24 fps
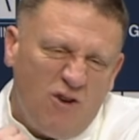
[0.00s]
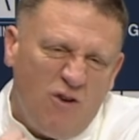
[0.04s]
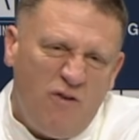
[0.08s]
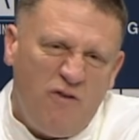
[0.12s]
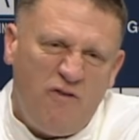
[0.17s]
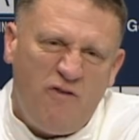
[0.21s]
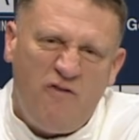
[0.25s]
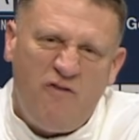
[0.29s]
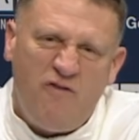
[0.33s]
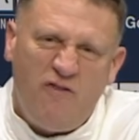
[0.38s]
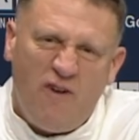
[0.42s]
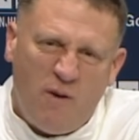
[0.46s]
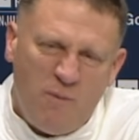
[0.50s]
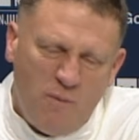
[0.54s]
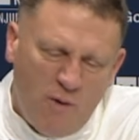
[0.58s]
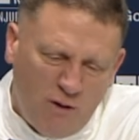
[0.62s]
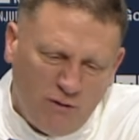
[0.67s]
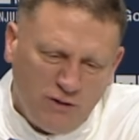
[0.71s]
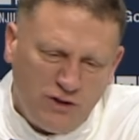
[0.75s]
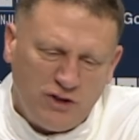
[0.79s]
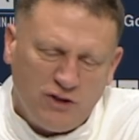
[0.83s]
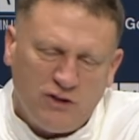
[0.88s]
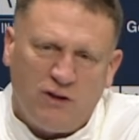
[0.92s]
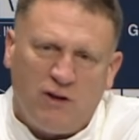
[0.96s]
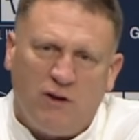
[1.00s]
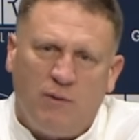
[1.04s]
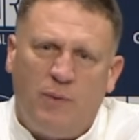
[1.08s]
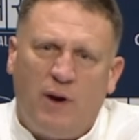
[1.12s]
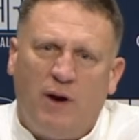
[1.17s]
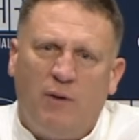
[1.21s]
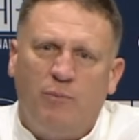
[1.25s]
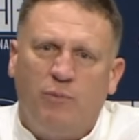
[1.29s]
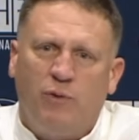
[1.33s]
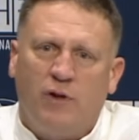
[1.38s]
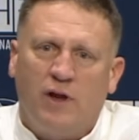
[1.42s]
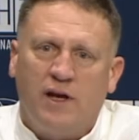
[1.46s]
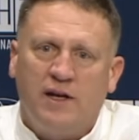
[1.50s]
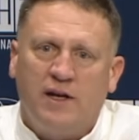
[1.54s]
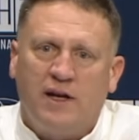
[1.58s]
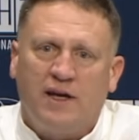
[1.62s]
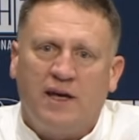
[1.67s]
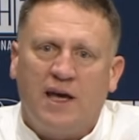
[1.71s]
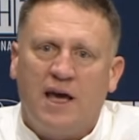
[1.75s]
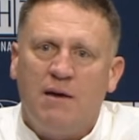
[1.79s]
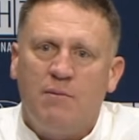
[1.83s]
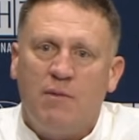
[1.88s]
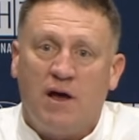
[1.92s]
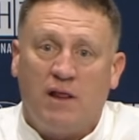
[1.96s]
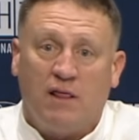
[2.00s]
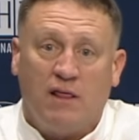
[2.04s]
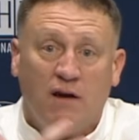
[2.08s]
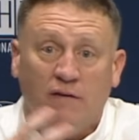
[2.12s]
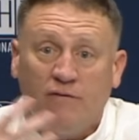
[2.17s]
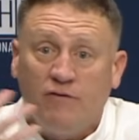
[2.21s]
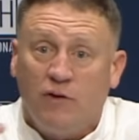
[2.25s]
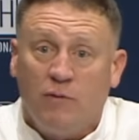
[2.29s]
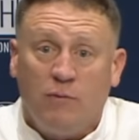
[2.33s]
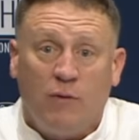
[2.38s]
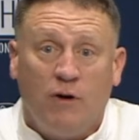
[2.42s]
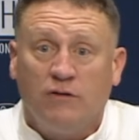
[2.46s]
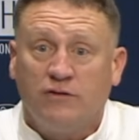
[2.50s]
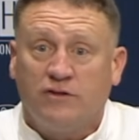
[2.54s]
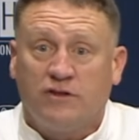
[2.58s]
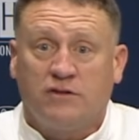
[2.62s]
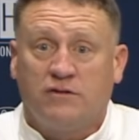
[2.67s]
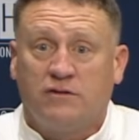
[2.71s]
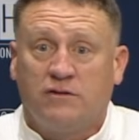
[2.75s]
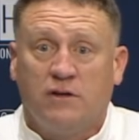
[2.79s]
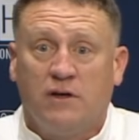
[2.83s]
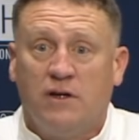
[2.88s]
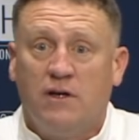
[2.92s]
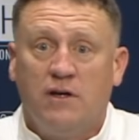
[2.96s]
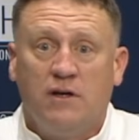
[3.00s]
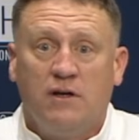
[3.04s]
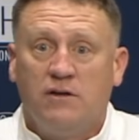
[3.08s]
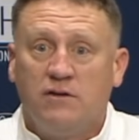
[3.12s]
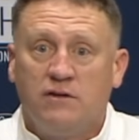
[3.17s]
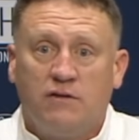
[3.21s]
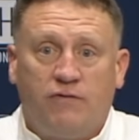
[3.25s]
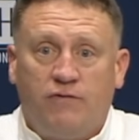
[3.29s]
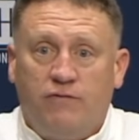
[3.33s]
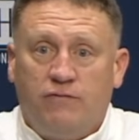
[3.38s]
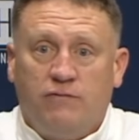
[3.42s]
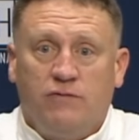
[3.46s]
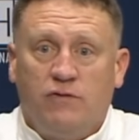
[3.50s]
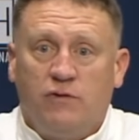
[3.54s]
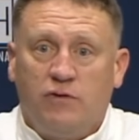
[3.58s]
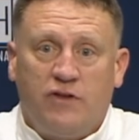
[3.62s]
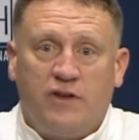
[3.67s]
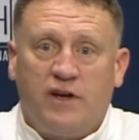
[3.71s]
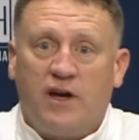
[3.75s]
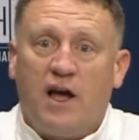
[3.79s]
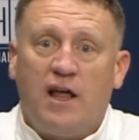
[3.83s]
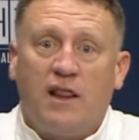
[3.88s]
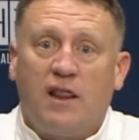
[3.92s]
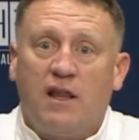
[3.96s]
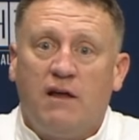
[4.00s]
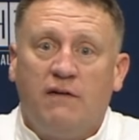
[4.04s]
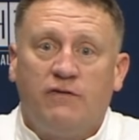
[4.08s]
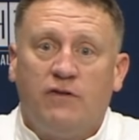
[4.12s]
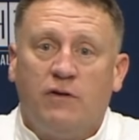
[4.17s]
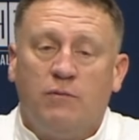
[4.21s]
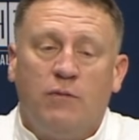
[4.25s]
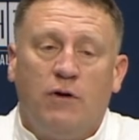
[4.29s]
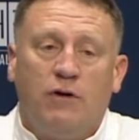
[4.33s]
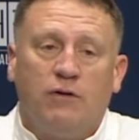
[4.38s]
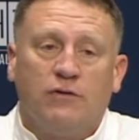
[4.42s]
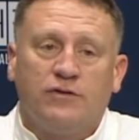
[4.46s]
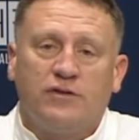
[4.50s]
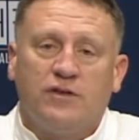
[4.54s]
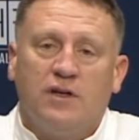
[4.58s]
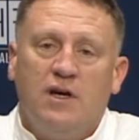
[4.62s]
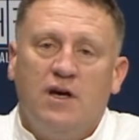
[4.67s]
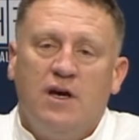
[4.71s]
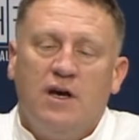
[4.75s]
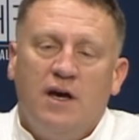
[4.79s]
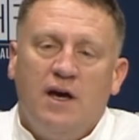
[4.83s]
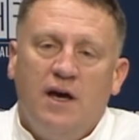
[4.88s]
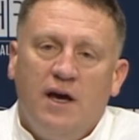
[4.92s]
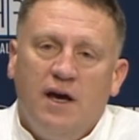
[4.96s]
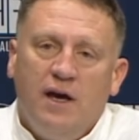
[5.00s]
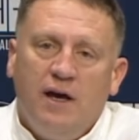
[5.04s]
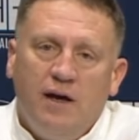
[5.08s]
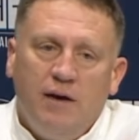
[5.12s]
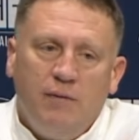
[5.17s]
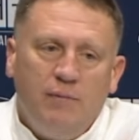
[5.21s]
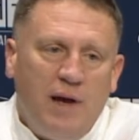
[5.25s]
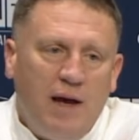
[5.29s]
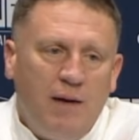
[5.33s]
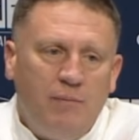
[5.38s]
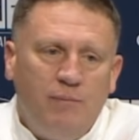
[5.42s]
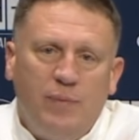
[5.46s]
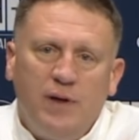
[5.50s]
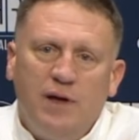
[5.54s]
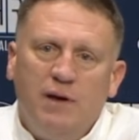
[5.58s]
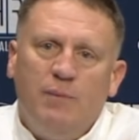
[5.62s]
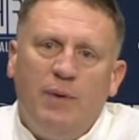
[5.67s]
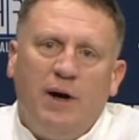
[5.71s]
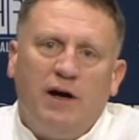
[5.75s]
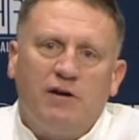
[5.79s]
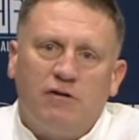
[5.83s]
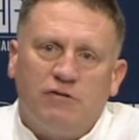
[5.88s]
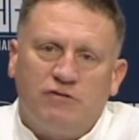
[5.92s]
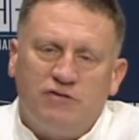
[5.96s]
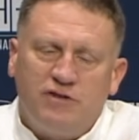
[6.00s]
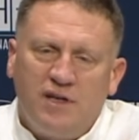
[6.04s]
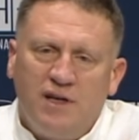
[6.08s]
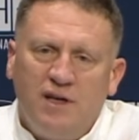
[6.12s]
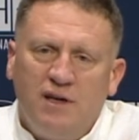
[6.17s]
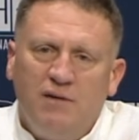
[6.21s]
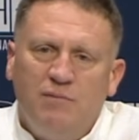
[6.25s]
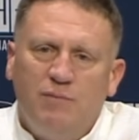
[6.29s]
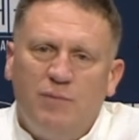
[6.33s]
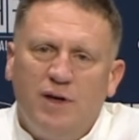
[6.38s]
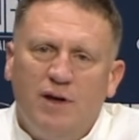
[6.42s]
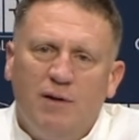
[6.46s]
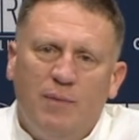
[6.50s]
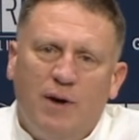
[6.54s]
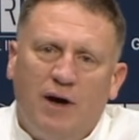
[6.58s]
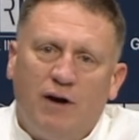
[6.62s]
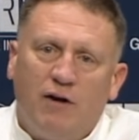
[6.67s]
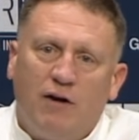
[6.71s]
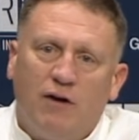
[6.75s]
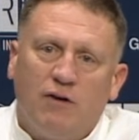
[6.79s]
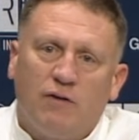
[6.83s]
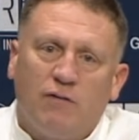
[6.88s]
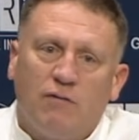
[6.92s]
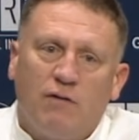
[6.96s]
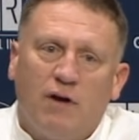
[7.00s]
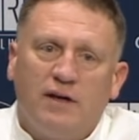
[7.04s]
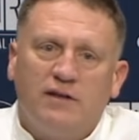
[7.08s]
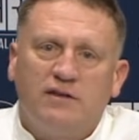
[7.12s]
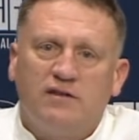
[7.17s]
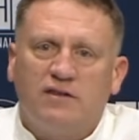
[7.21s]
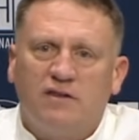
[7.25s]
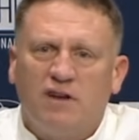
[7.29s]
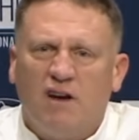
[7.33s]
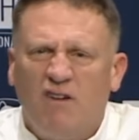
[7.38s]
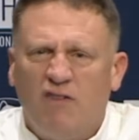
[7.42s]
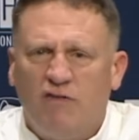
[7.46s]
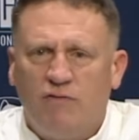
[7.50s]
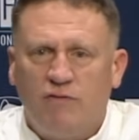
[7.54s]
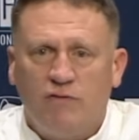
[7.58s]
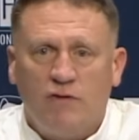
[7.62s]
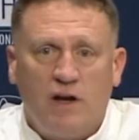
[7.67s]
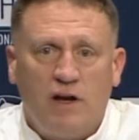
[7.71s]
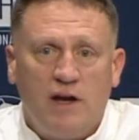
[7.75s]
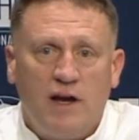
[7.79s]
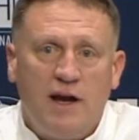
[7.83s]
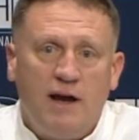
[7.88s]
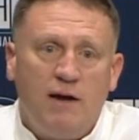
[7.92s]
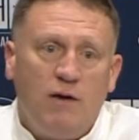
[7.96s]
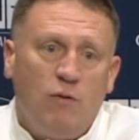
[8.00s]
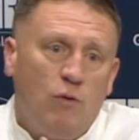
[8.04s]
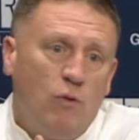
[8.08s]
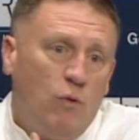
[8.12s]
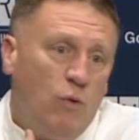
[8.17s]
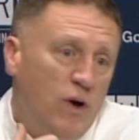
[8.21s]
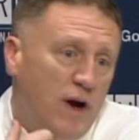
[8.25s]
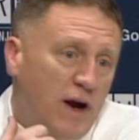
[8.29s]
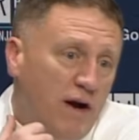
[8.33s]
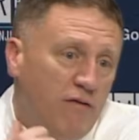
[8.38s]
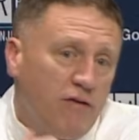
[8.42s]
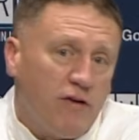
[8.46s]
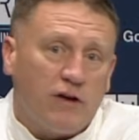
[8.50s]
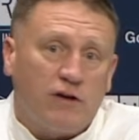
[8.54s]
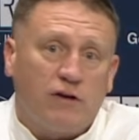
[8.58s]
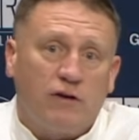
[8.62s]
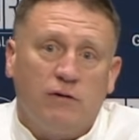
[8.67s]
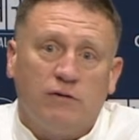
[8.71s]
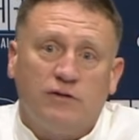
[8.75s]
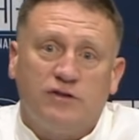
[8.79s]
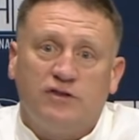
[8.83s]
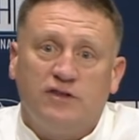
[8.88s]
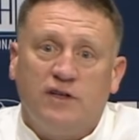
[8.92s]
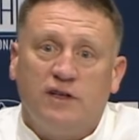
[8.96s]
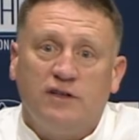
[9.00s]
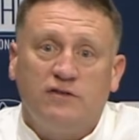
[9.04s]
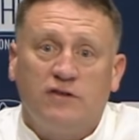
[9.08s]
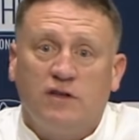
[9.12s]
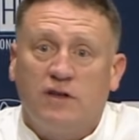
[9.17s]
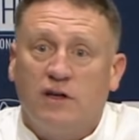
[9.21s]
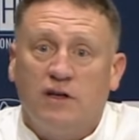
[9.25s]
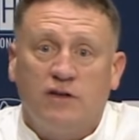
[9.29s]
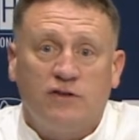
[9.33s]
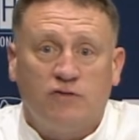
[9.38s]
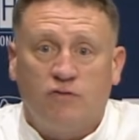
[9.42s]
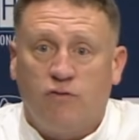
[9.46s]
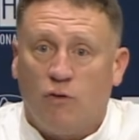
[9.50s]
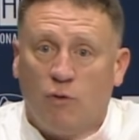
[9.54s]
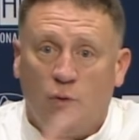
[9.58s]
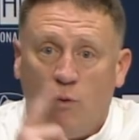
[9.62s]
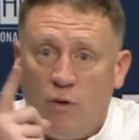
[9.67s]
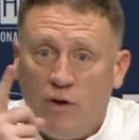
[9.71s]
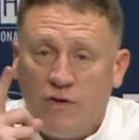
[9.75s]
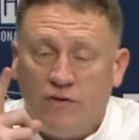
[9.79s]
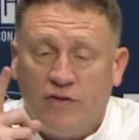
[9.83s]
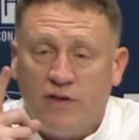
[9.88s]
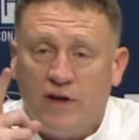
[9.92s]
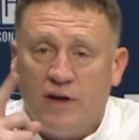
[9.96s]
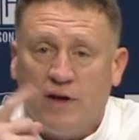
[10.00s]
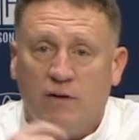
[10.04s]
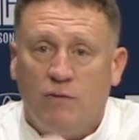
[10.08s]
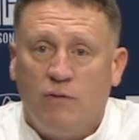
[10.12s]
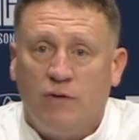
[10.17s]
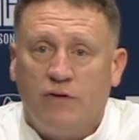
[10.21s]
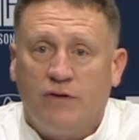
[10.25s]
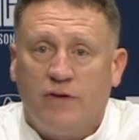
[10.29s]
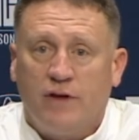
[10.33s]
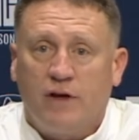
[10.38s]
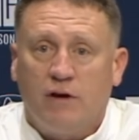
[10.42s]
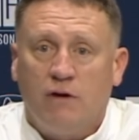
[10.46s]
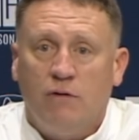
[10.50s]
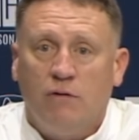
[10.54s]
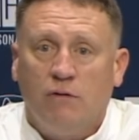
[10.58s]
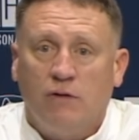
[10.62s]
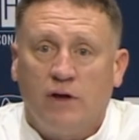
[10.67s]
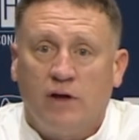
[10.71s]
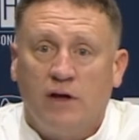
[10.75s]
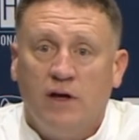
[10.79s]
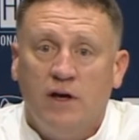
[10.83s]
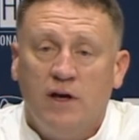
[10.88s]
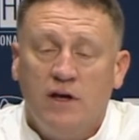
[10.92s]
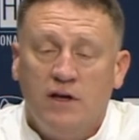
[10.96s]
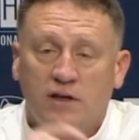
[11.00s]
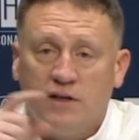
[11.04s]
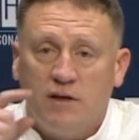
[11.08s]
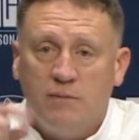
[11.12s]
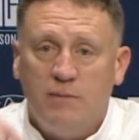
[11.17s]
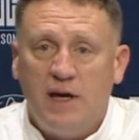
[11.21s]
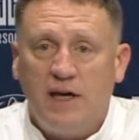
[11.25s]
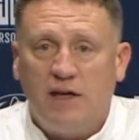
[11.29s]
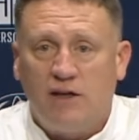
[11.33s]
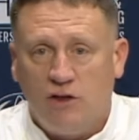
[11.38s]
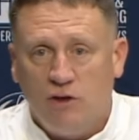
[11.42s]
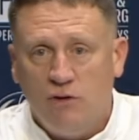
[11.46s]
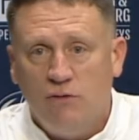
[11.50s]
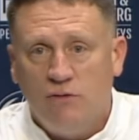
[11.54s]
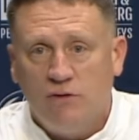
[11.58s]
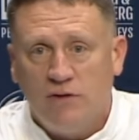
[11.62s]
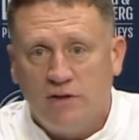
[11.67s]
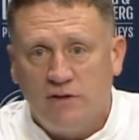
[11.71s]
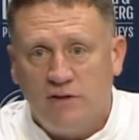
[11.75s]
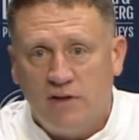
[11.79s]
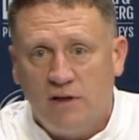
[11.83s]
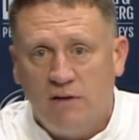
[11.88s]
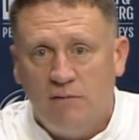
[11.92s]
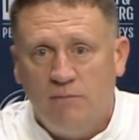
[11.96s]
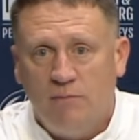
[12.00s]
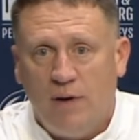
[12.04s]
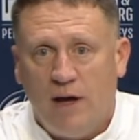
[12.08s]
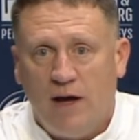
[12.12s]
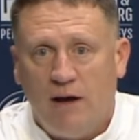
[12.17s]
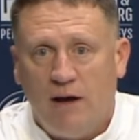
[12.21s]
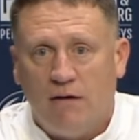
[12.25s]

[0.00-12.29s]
emotional about playing a game I love the most? It's the thing I love the most. Man, be about your team. Be about all the right stuff. Whatever the coach says to you, it's for one thing and one thing only, to make you and the team better.